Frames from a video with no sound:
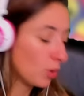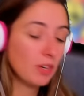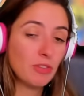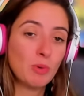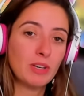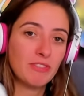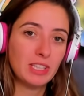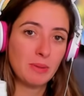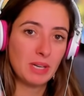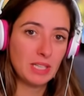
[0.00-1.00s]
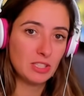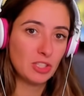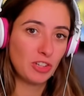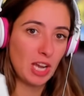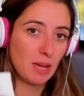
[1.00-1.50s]
And if you want to find them on
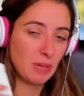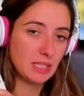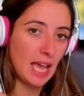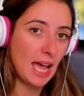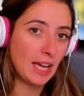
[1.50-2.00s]
Instagram, it's at